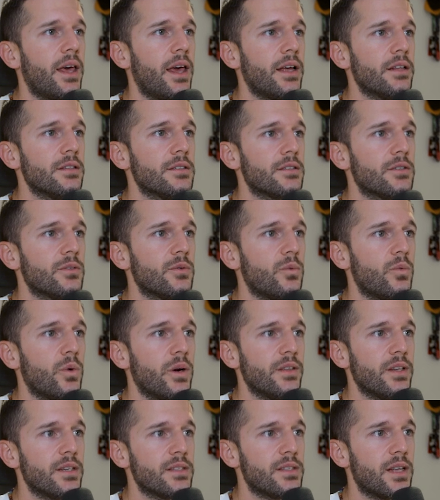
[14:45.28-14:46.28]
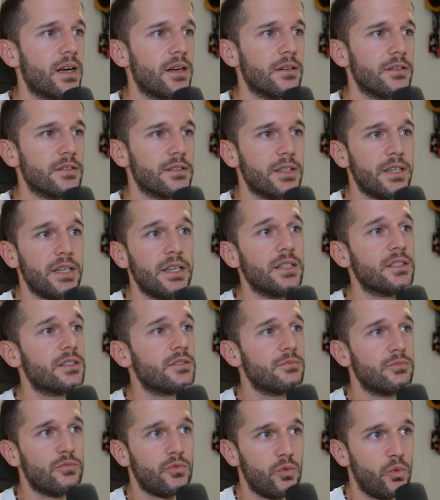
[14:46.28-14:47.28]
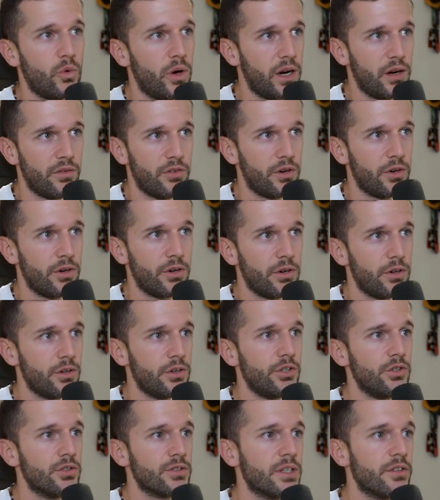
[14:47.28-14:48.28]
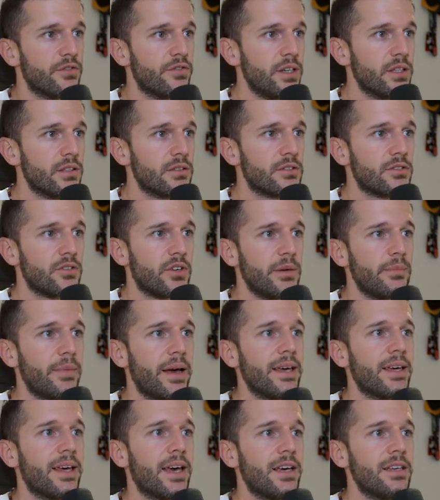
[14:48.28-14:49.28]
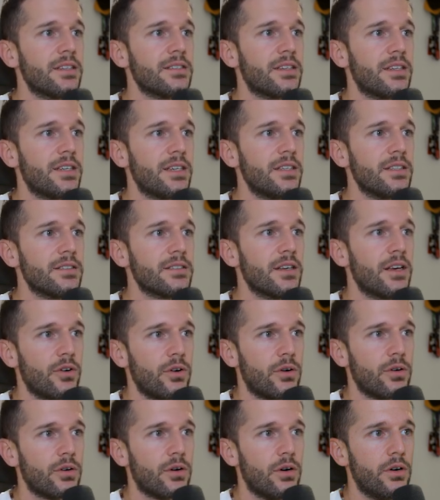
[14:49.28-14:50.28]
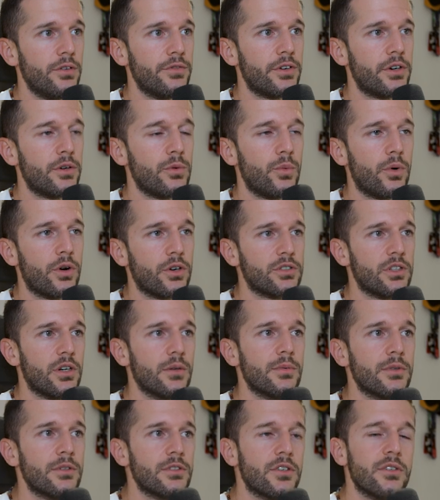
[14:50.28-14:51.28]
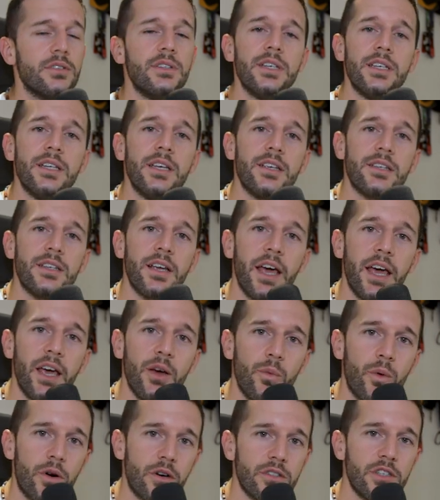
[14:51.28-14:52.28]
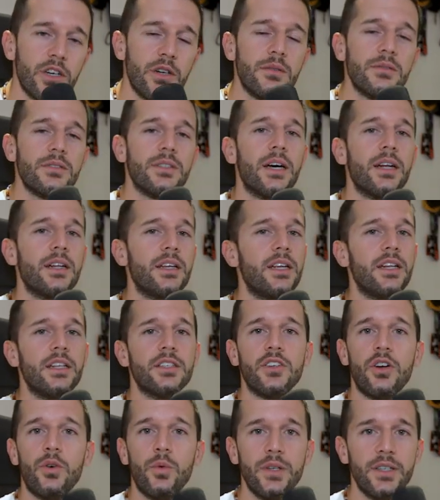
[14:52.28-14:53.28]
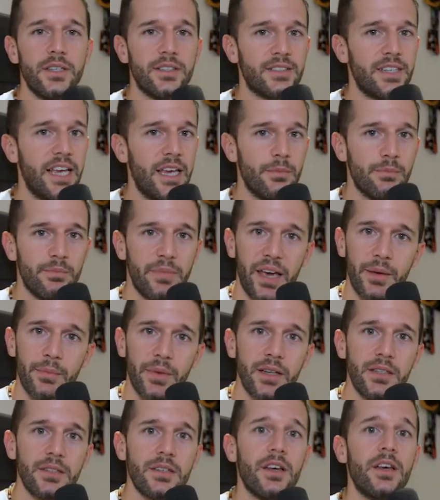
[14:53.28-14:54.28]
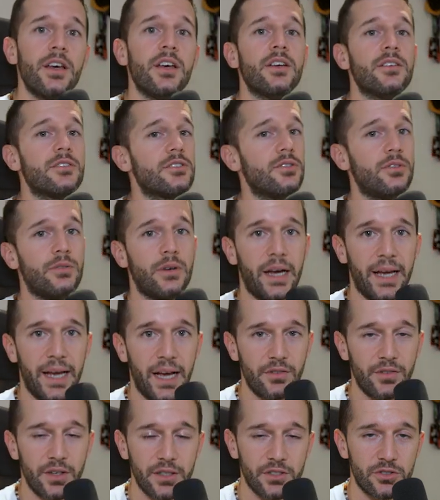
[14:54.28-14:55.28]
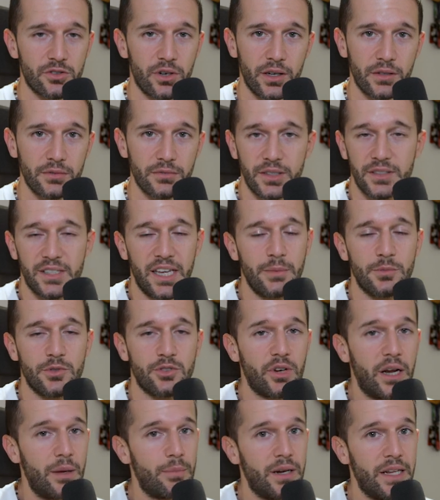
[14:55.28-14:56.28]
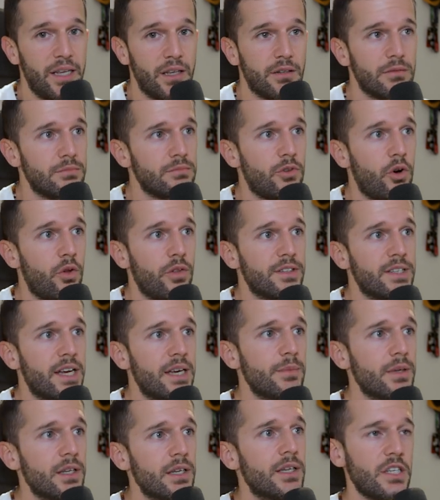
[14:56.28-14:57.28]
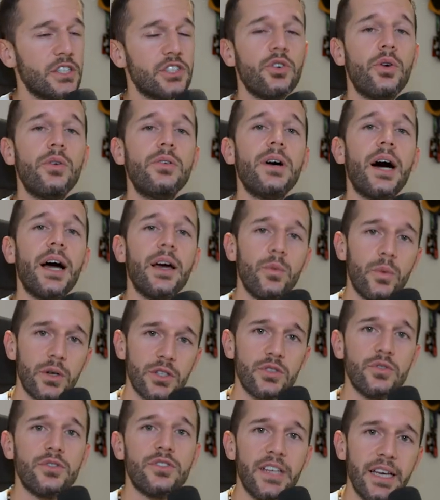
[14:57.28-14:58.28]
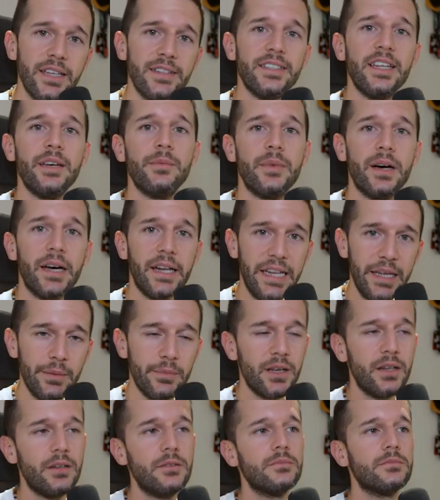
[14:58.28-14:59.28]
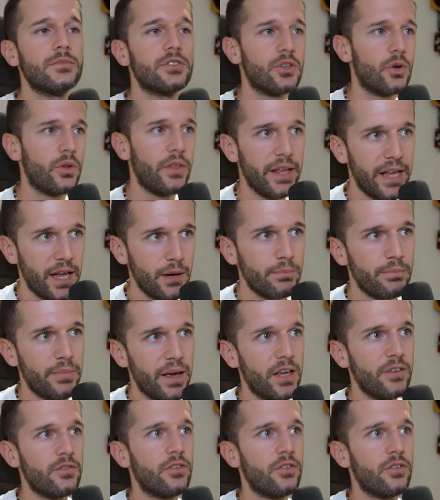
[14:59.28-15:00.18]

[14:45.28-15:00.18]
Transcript: And when the status is whatever you see fit, so in my case is core offer workshop. So this is a workshop that it is always the same payment. So I have a the same Stripe link all the time. So I want to send them an email so they can pay